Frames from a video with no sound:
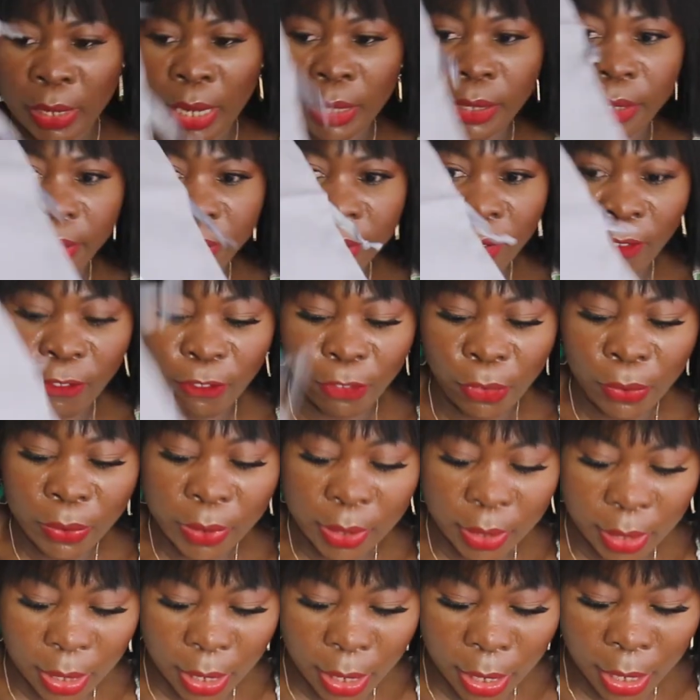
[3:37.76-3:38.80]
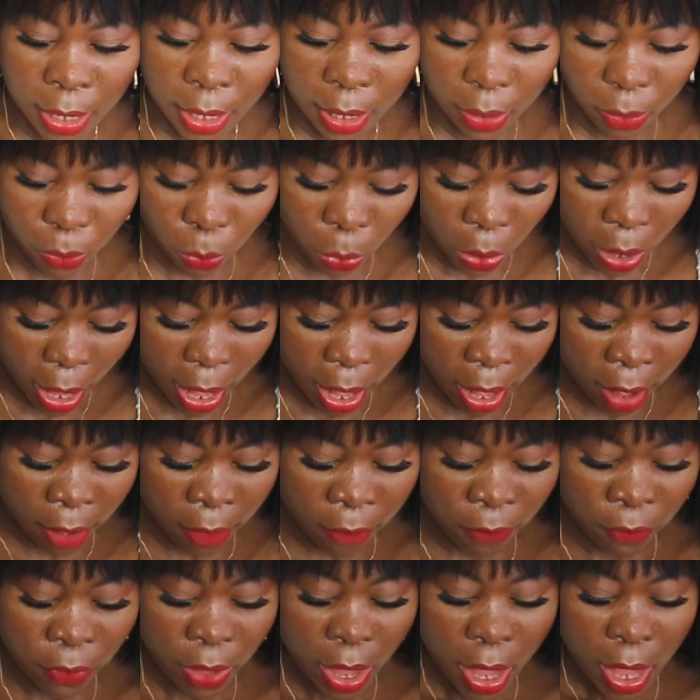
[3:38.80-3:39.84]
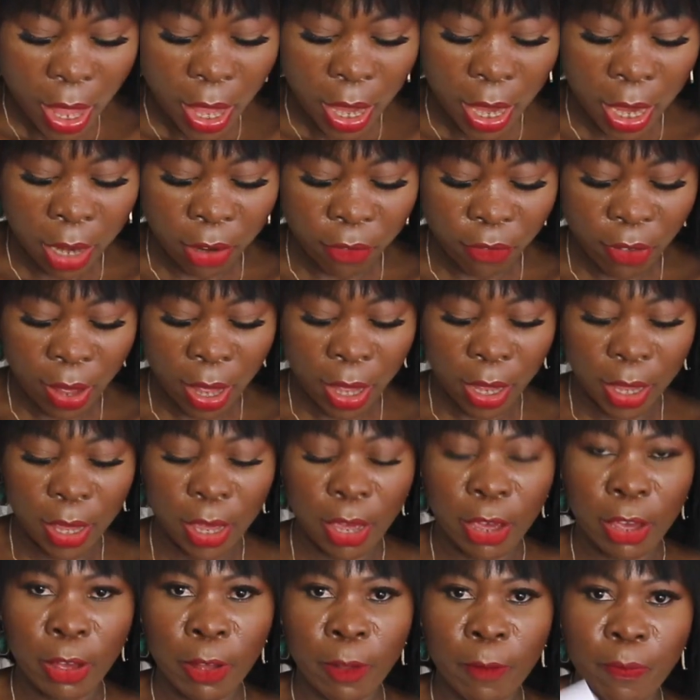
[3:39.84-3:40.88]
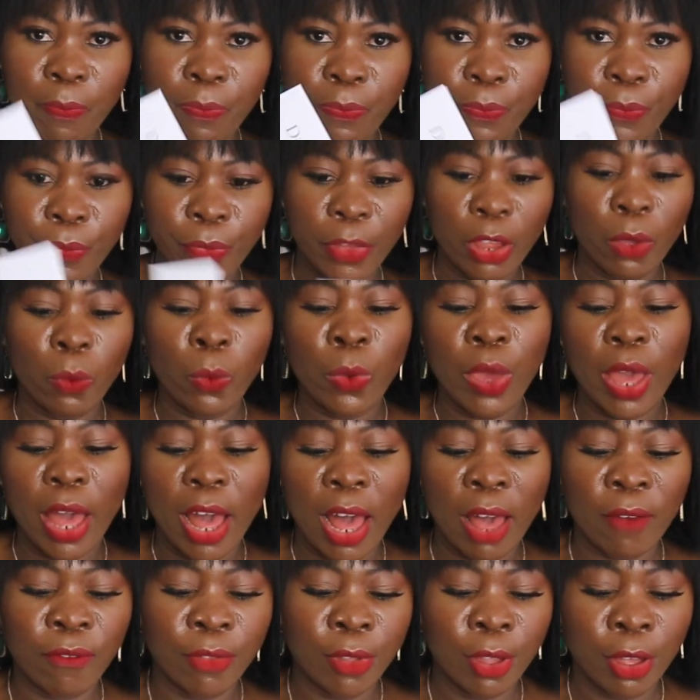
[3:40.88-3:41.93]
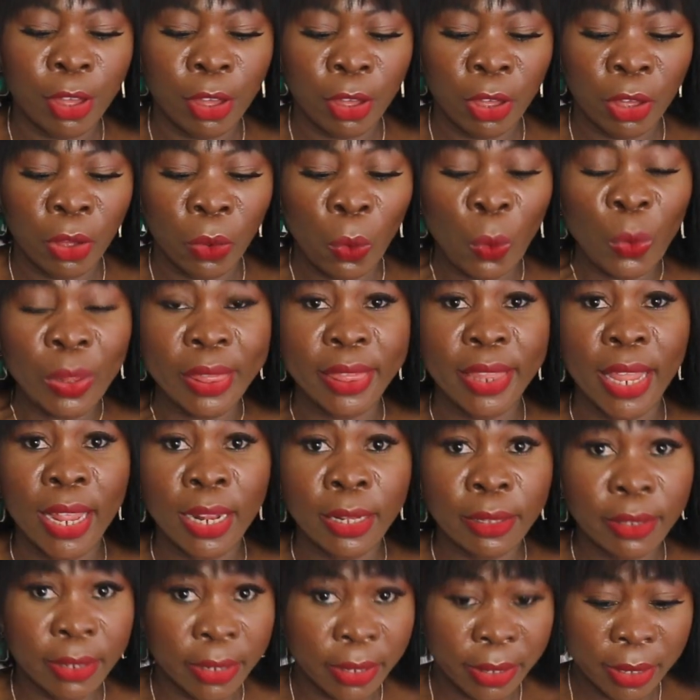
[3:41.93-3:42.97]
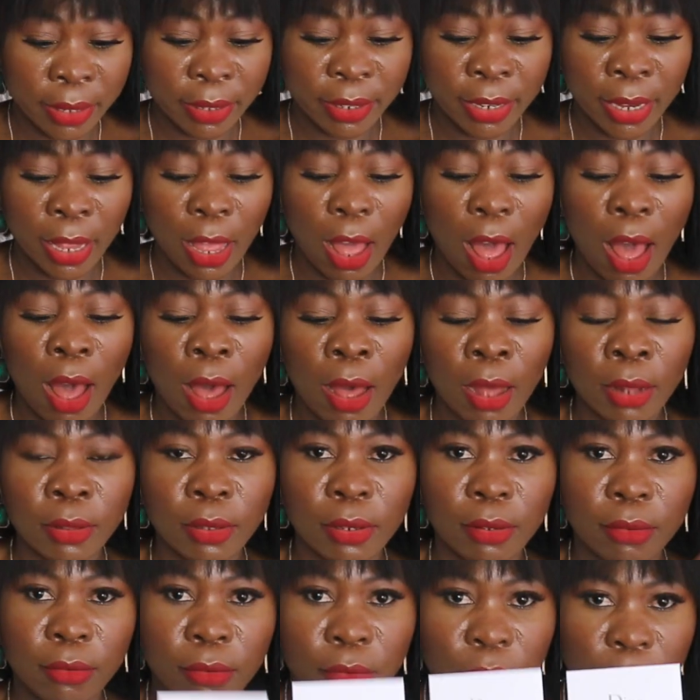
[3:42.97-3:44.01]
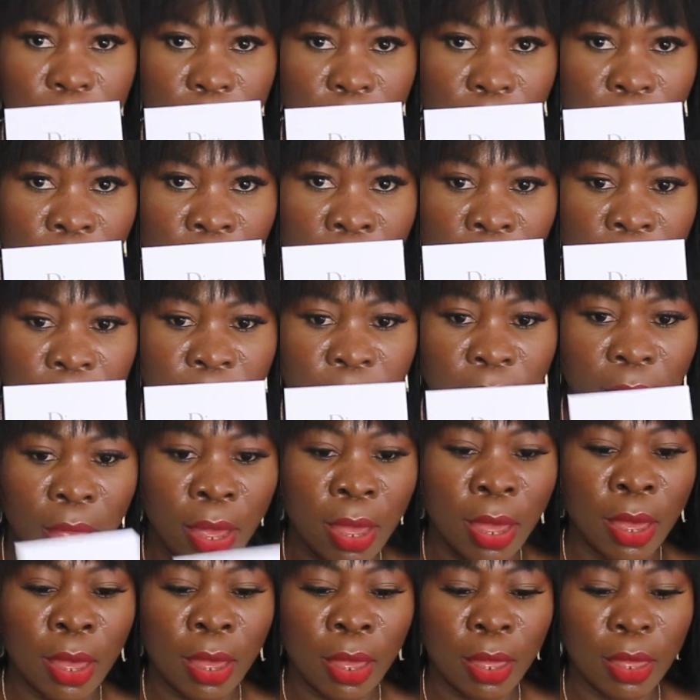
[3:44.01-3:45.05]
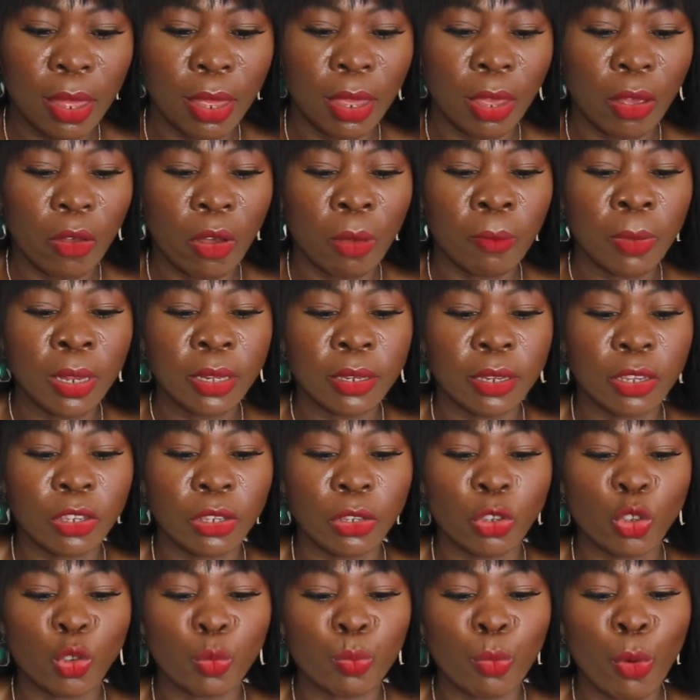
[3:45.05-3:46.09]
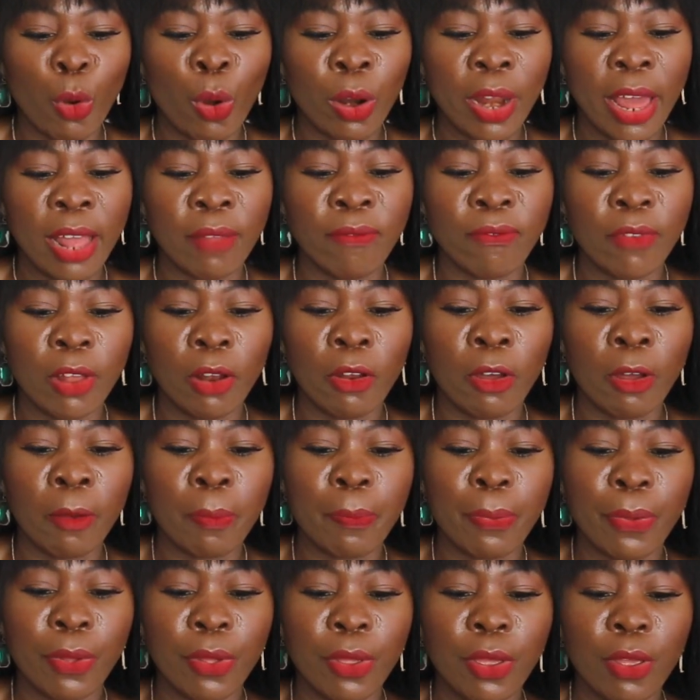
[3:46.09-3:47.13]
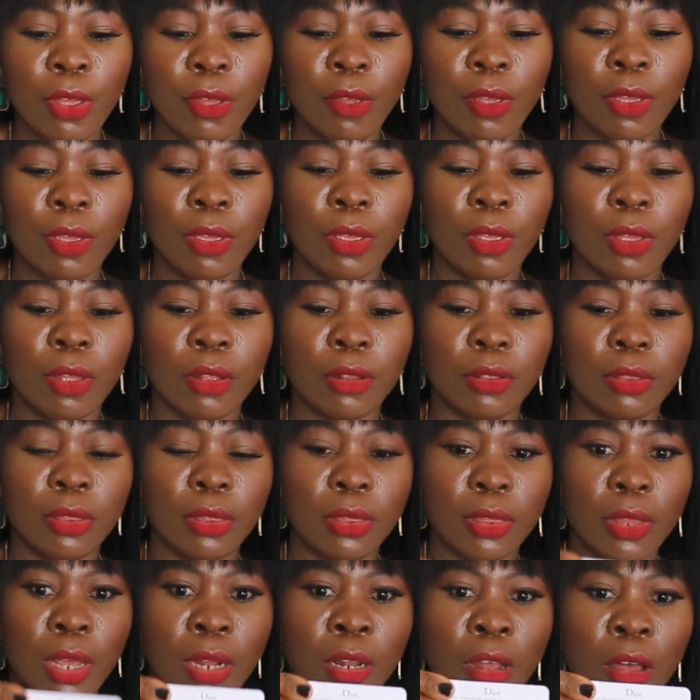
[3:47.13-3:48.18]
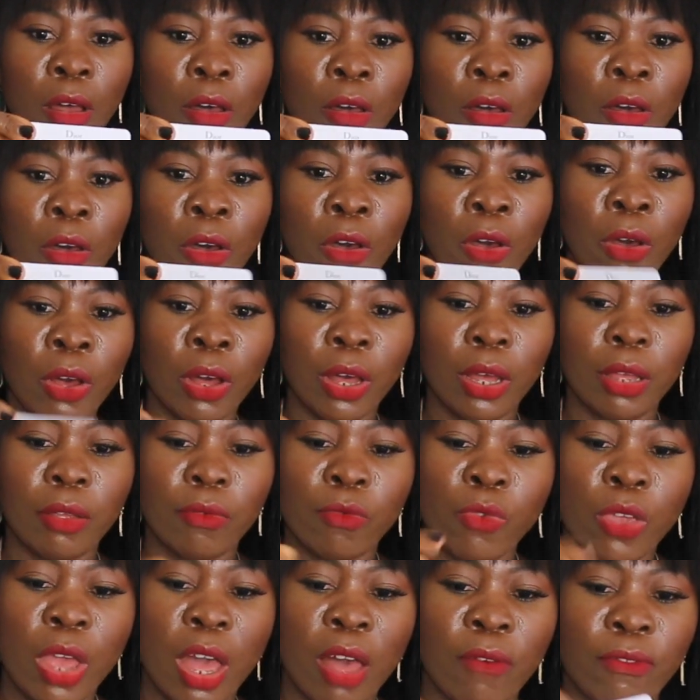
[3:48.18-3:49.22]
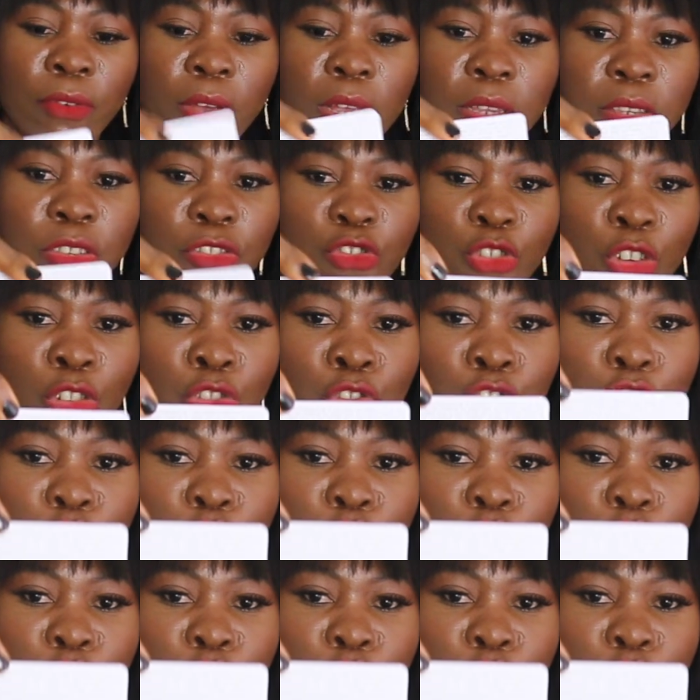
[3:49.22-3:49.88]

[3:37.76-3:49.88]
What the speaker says: That is the first thing we have. And right here we have the authenticity card right there. It comes in this small envelope. Ta-da! We have Christian